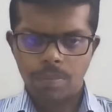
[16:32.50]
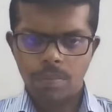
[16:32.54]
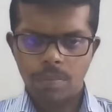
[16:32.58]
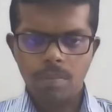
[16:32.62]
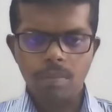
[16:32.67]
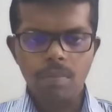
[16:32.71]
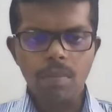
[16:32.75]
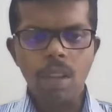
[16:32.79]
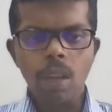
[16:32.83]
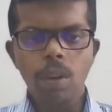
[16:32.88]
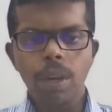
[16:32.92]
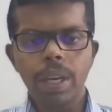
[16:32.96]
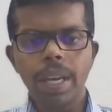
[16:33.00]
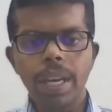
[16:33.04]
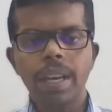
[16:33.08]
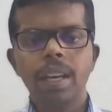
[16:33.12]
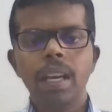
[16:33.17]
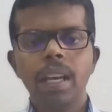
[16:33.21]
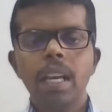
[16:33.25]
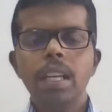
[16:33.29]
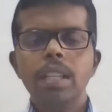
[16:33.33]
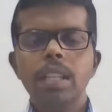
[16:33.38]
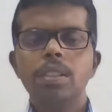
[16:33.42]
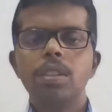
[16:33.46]
Okay,
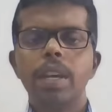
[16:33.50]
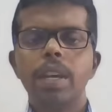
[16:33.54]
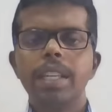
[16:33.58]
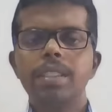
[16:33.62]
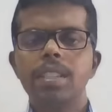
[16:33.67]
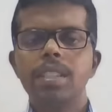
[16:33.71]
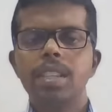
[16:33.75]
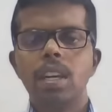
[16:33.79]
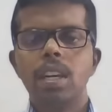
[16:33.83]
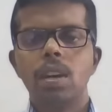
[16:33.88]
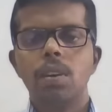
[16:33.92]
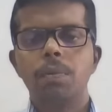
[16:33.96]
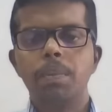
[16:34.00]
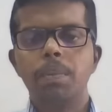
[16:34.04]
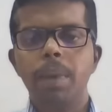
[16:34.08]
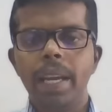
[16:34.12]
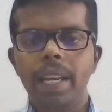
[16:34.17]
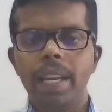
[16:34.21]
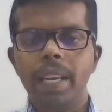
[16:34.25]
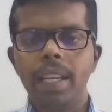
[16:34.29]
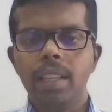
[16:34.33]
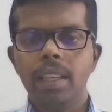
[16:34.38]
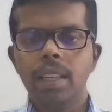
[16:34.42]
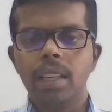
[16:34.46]
so instead of
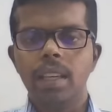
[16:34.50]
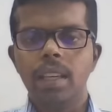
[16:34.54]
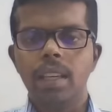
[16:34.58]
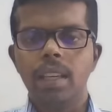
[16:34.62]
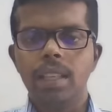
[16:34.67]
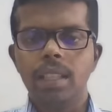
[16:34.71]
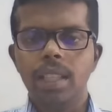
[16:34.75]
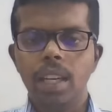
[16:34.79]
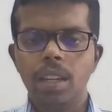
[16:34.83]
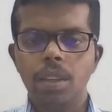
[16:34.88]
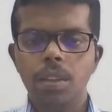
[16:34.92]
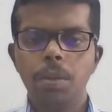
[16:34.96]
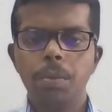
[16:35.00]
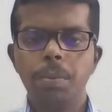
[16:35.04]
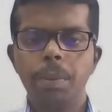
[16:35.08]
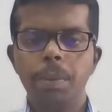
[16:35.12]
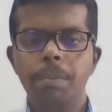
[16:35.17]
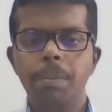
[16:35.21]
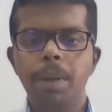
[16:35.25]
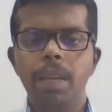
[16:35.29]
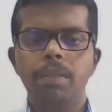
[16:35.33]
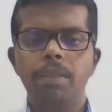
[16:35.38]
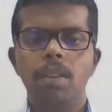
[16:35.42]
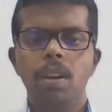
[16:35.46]
buying a 10 rupee
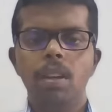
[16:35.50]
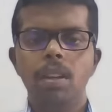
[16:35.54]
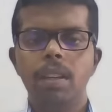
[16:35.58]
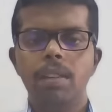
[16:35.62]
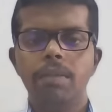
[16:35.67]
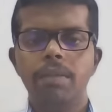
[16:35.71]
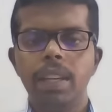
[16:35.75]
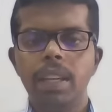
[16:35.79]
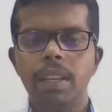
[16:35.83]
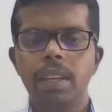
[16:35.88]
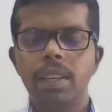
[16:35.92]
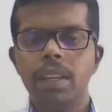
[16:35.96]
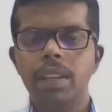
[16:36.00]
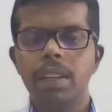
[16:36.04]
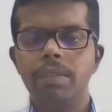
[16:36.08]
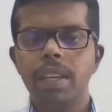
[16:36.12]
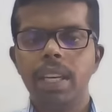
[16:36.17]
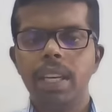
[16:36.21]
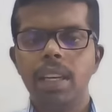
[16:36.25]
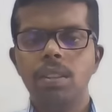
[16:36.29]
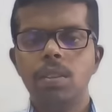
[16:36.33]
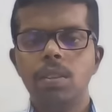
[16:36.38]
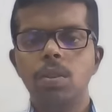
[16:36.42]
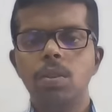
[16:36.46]
pen, what we
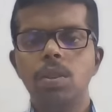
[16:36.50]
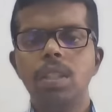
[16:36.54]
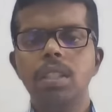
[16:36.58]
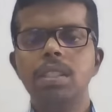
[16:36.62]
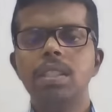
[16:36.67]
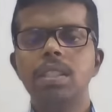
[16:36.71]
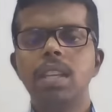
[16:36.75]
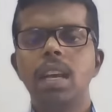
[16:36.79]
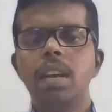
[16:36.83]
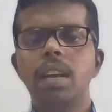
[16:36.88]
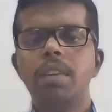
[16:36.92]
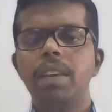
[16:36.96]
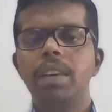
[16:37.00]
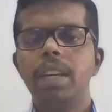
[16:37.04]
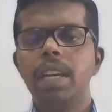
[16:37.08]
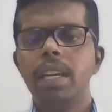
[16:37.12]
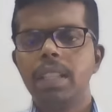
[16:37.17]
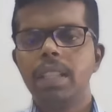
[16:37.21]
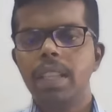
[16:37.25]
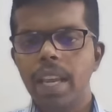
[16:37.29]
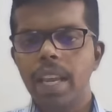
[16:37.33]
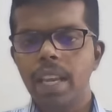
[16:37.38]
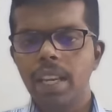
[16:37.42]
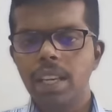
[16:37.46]
can do is we can
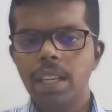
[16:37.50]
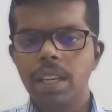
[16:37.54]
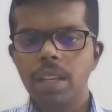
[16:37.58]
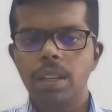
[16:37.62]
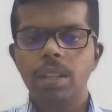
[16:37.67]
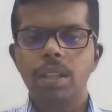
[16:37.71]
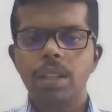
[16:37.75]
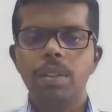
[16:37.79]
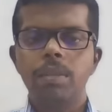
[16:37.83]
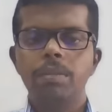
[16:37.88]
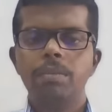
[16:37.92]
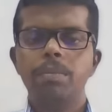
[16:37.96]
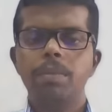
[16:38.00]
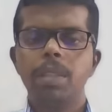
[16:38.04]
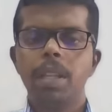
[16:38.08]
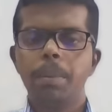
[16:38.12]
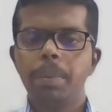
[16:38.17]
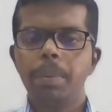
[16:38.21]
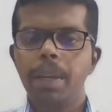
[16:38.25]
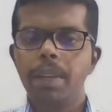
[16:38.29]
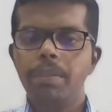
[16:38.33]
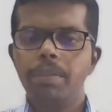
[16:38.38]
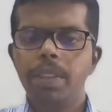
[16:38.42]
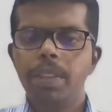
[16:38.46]
take the
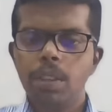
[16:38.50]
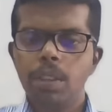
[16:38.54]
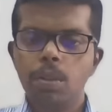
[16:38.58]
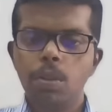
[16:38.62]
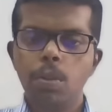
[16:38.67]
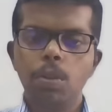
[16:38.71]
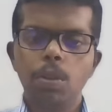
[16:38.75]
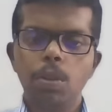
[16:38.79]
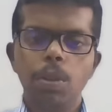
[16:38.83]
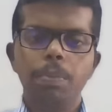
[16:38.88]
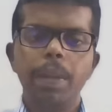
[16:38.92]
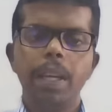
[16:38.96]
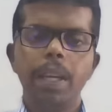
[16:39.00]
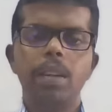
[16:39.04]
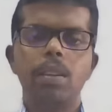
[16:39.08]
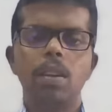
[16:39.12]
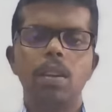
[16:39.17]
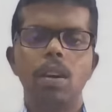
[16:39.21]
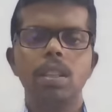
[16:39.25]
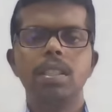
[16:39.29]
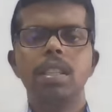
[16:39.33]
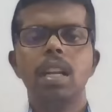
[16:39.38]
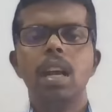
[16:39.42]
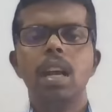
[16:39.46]
pen with 2 rupee
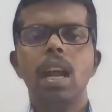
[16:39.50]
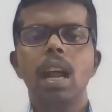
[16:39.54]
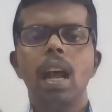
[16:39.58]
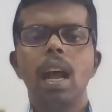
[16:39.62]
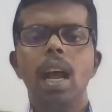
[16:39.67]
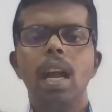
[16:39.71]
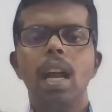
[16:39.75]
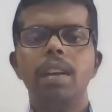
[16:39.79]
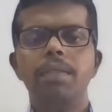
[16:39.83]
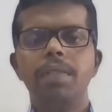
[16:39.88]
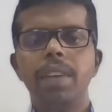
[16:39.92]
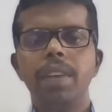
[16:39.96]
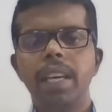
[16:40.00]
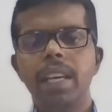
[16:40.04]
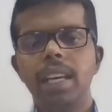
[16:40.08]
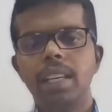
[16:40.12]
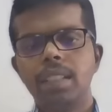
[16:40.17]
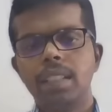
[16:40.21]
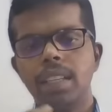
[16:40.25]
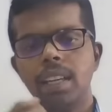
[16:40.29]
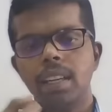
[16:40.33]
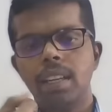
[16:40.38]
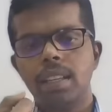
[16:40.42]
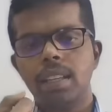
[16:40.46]
cost, and we can
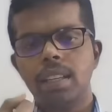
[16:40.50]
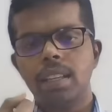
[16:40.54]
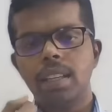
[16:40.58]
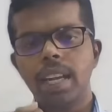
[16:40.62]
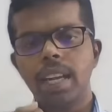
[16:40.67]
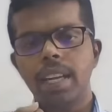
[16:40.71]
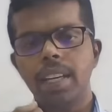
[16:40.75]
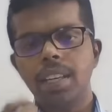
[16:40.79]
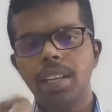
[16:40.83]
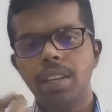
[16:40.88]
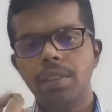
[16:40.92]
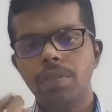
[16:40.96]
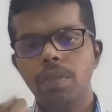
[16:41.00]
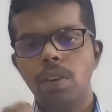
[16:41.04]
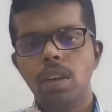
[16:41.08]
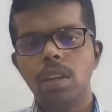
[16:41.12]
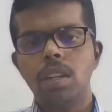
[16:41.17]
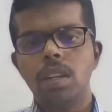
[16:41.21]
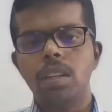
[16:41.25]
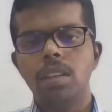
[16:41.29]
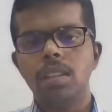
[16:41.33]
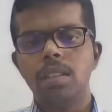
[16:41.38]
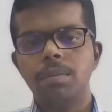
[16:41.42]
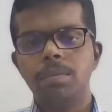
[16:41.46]
write it for
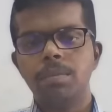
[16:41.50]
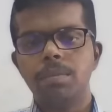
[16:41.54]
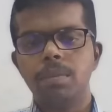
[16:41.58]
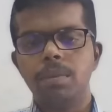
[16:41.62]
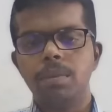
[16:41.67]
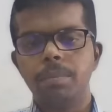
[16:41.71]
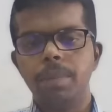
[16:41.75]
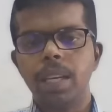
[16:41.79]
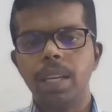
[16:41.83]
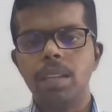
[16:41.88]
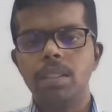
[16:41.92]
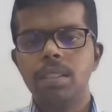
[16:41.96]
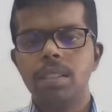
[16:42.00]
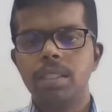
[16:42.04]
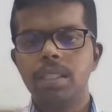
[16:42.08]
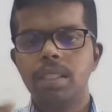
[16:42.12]
because